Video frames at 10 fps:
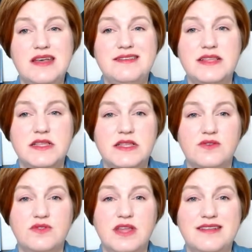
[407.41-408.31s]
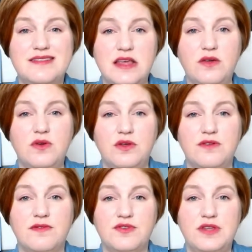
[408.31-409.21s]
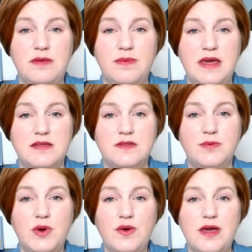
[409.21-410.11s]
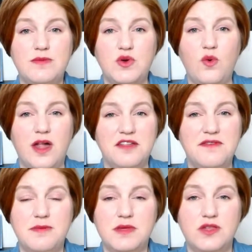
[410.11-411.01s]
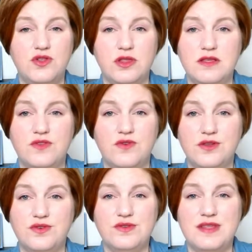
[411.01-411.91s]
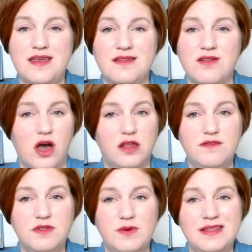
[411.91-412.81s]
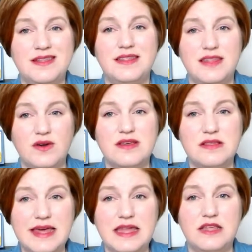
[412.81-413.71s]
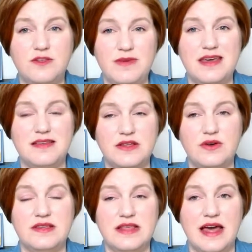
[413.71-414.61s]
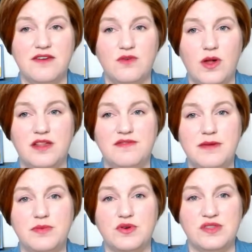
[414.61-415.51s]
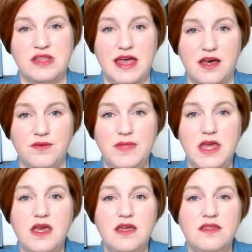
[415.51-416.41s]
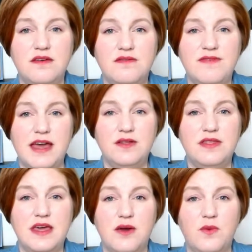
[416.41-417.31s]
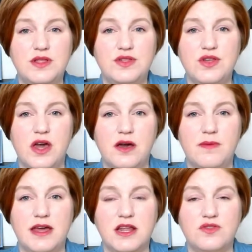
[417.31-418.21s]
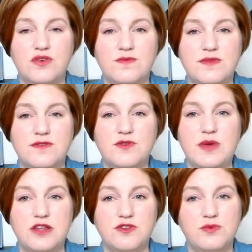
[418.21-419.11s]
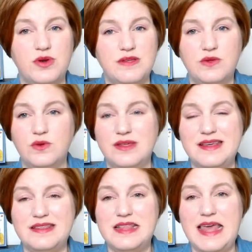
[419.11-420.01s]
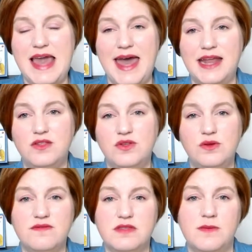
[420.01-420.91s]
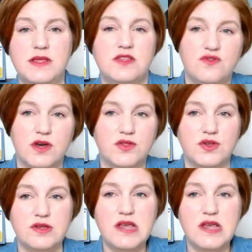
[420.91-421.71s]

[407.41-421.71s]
Since there's not a single university-based program to qualify potential instructors in all of Sweden, there is likely to be a serious lack of qualified personnel. The final thing I want to talk about in terms of Swedish preschool is the attitude of some instructors.